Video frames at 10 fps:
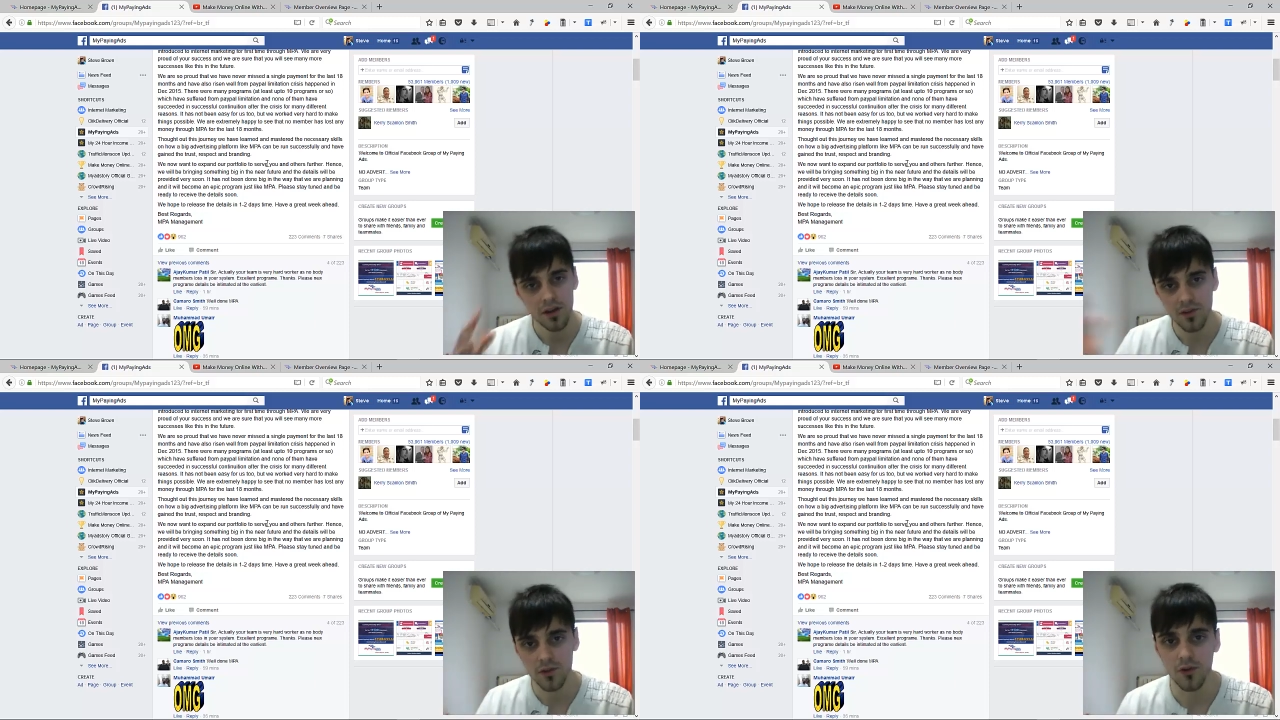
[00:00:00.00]

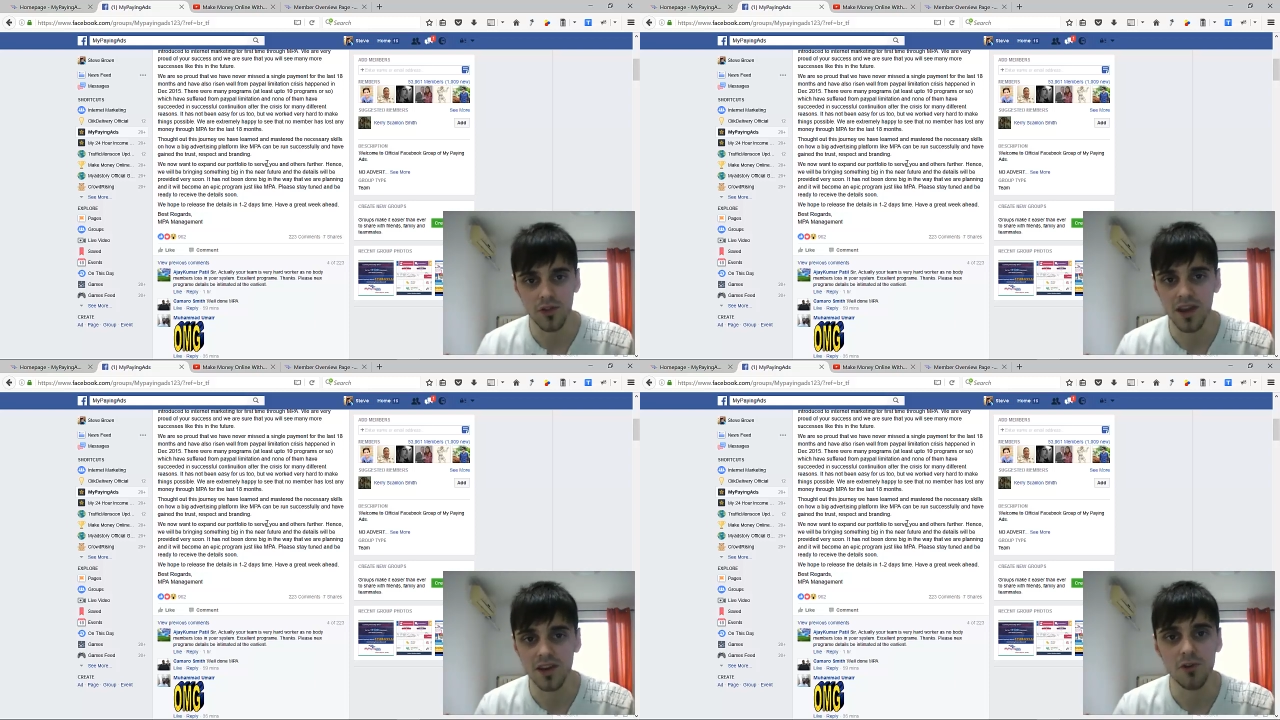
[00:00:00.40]
sort
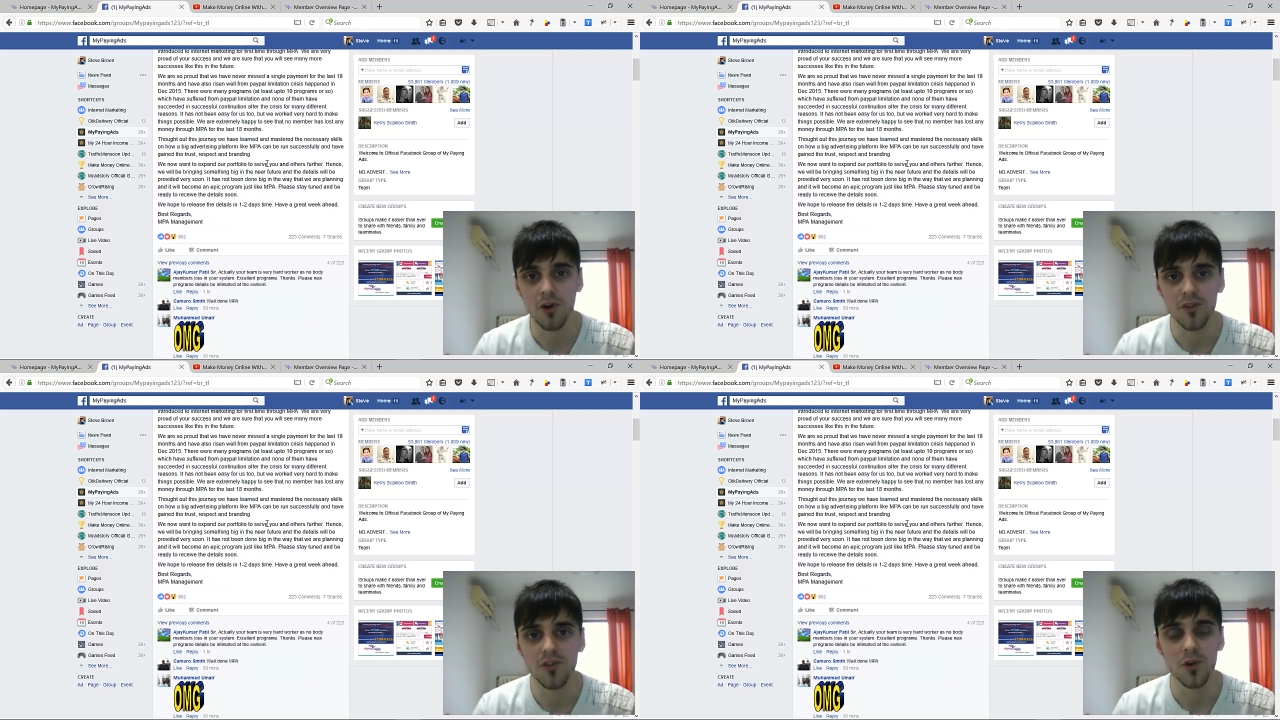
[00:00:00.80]
of any
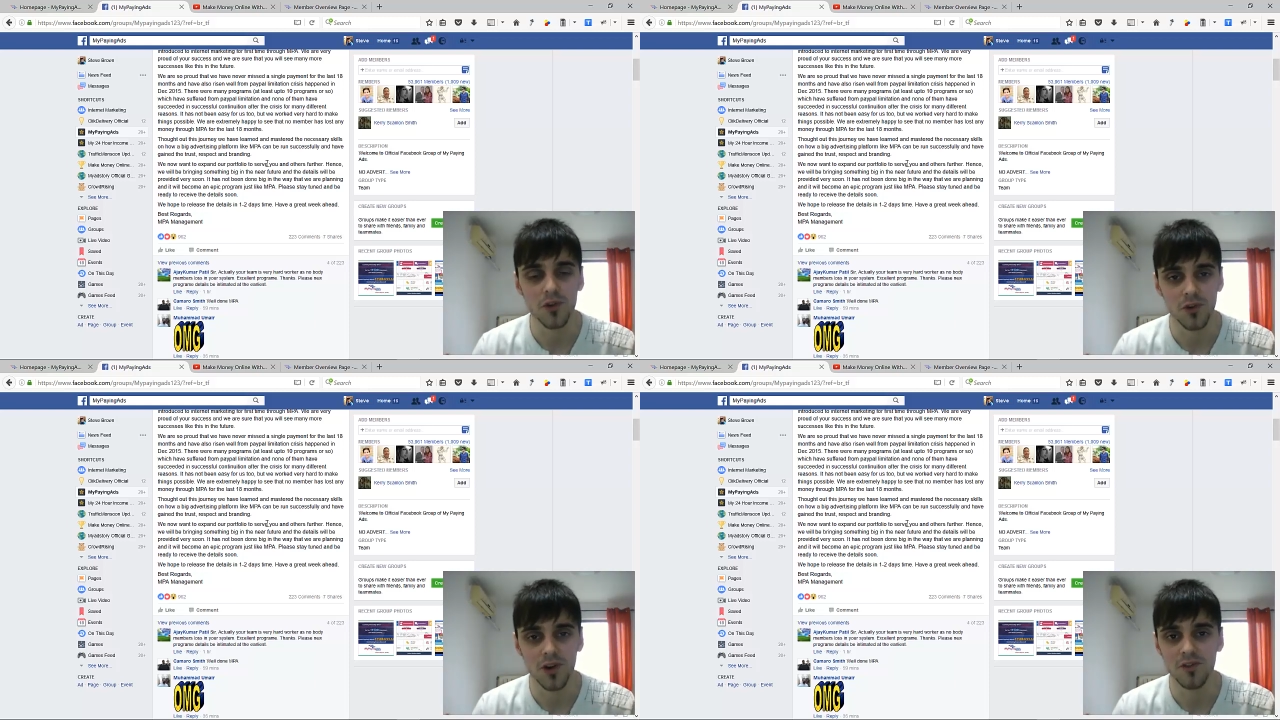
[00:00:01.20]
wrong
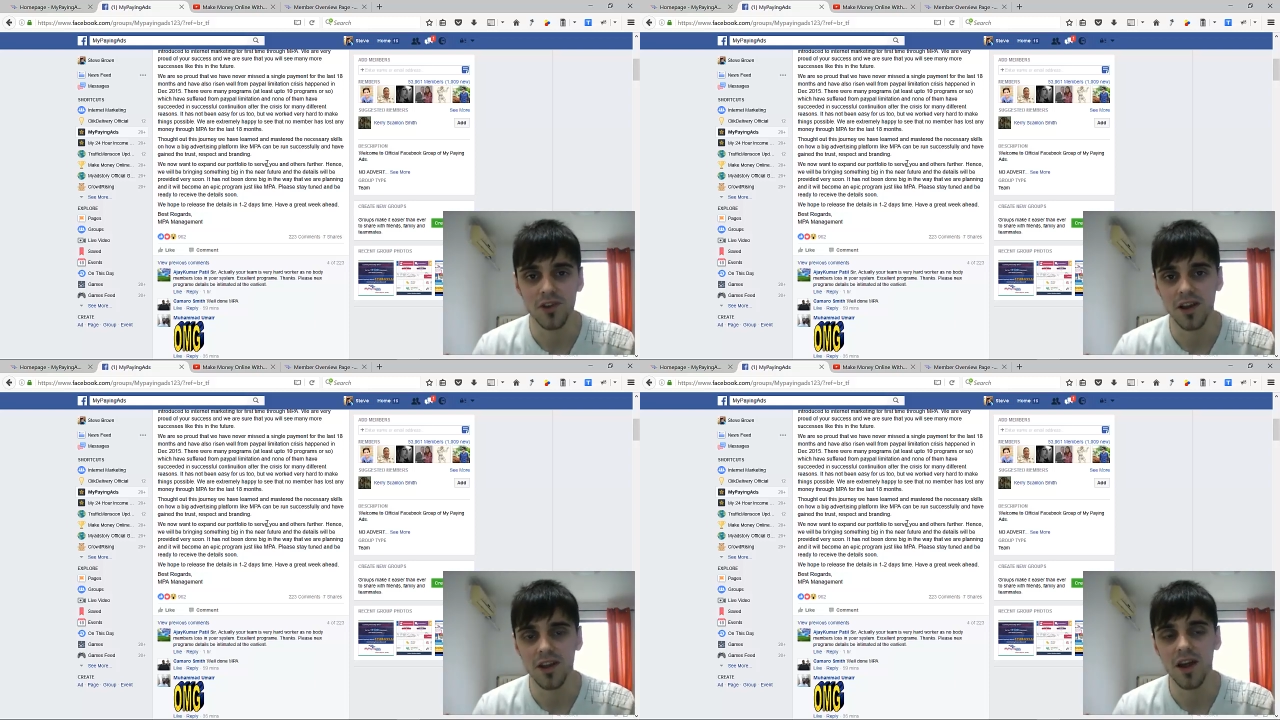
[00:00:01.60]
thoughts or
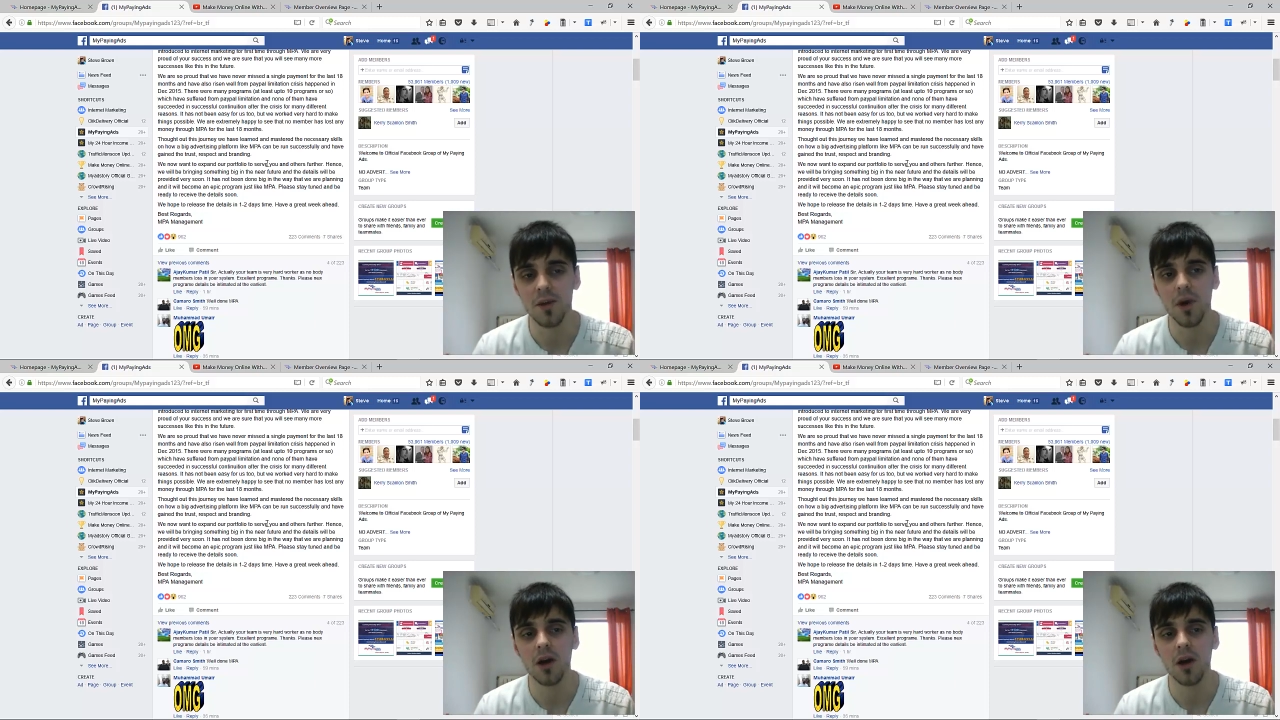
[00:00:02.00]
anything like that.